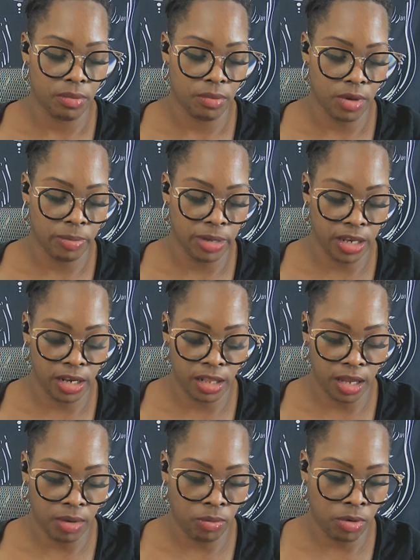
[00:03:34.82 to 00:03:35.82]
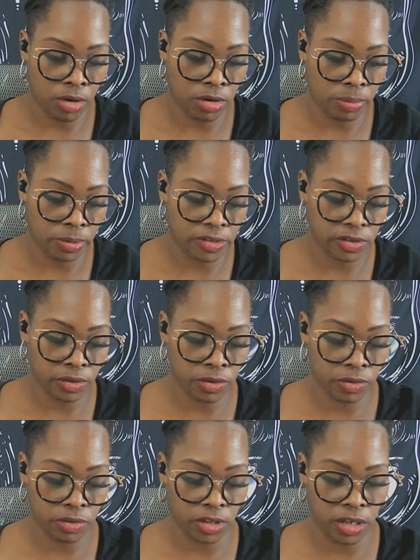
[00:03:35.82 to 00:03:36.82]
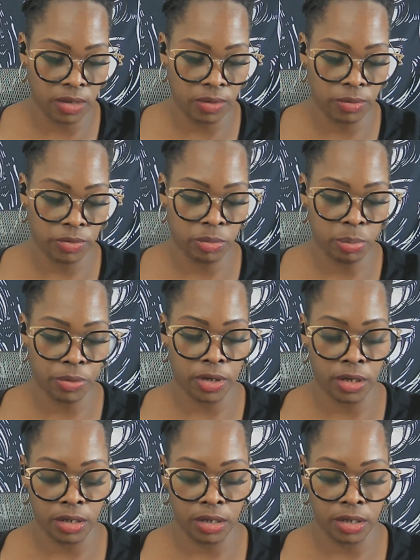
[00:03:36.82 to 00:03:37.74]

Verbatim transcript: I'm getting that. Water plus earth equals brick.